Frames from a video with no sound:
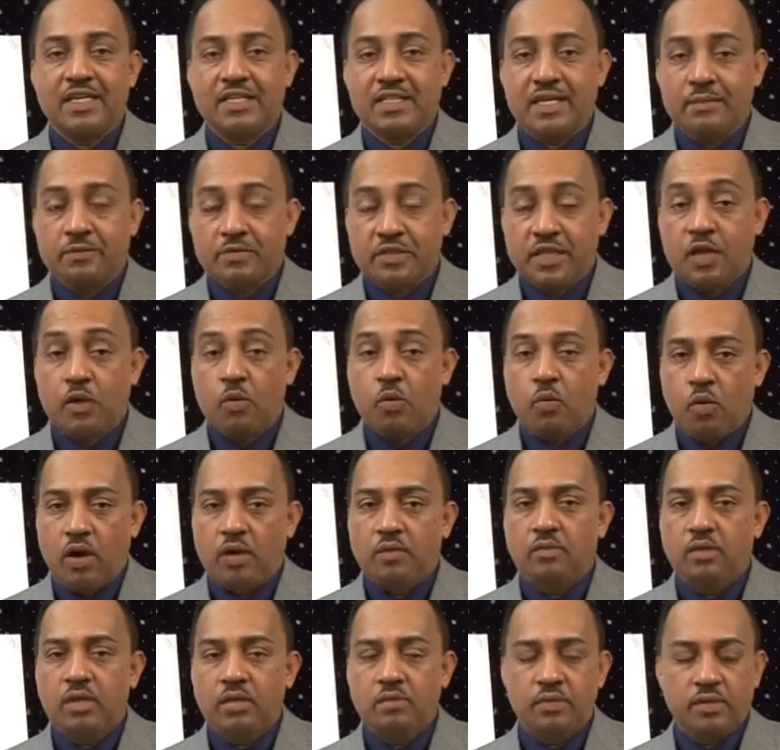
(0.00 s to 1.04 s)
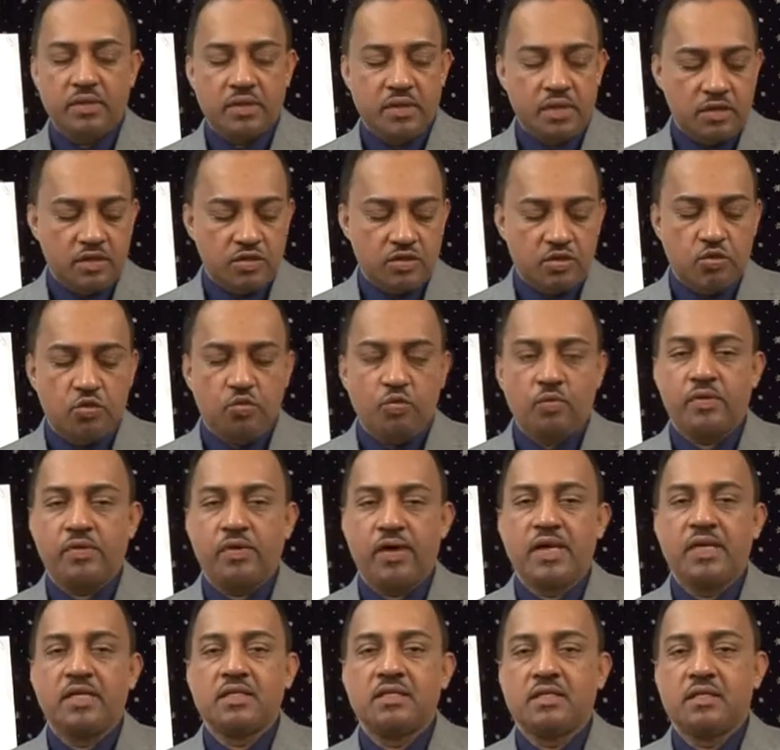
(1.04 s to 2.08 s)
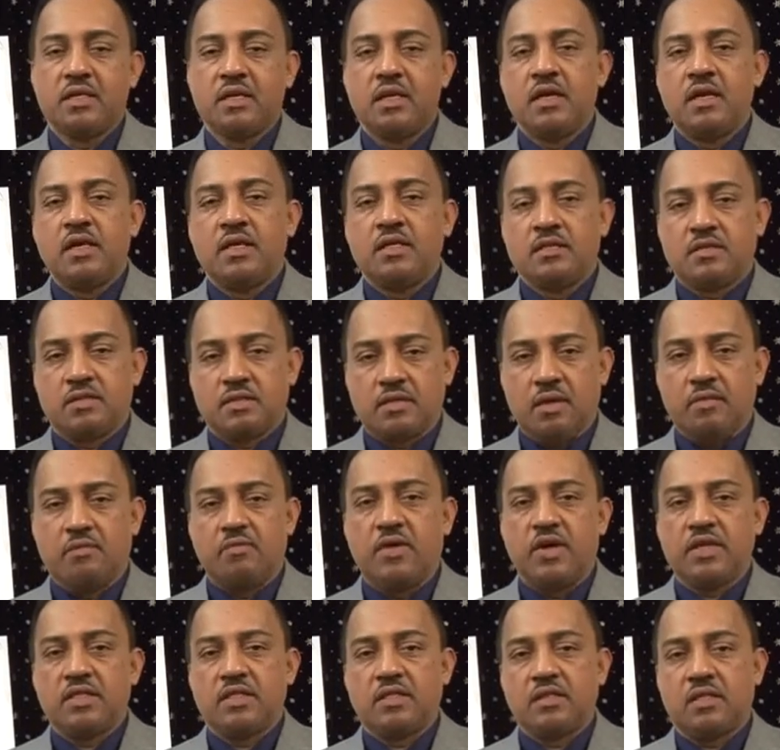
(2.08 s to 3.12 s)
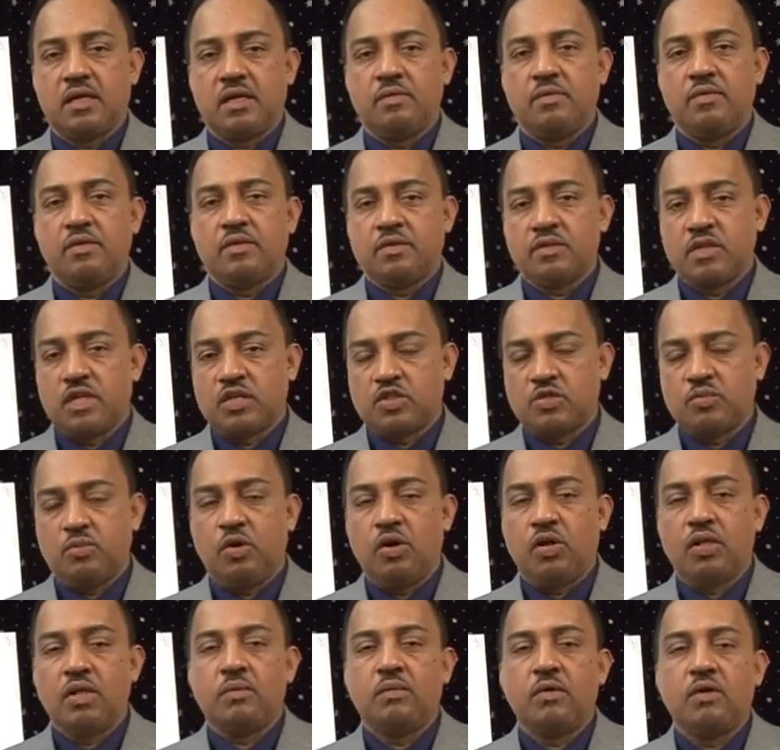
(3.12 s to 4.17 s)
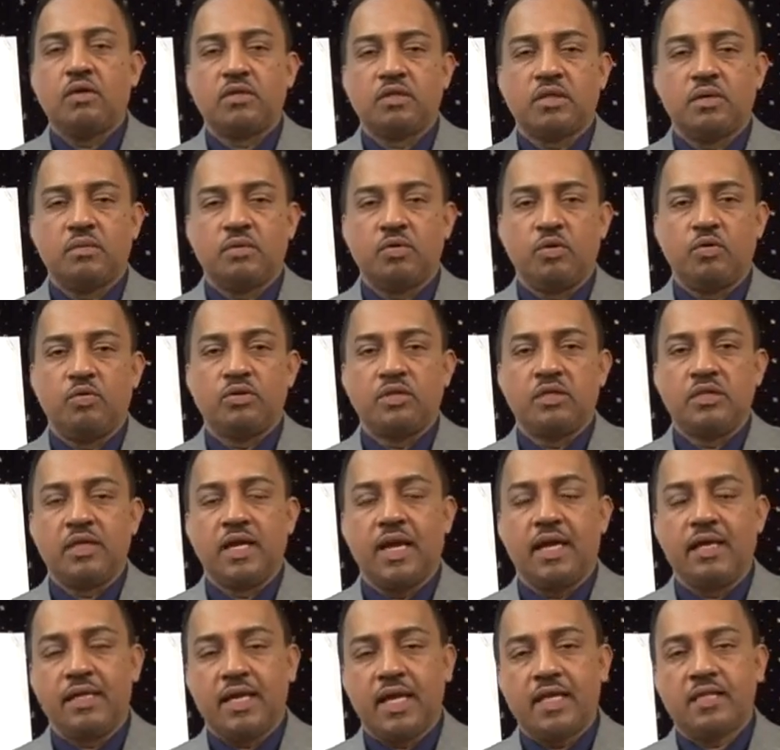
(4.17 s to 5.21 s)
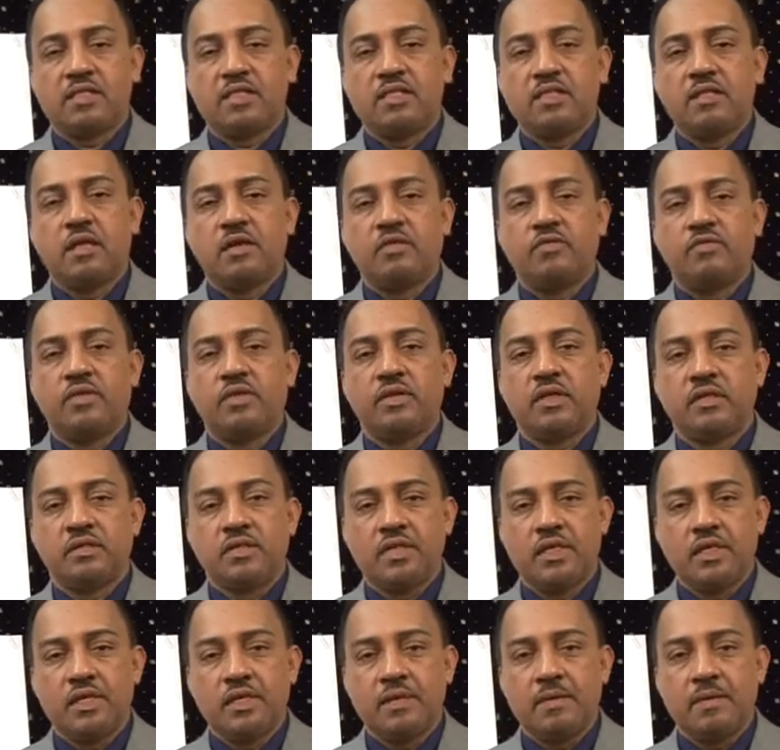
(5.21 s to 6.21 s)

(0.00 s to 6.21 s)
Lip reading: I'm saying one meal per day, a scoop of rice, some vegetables, a small amount of protein, and that's enough for the day.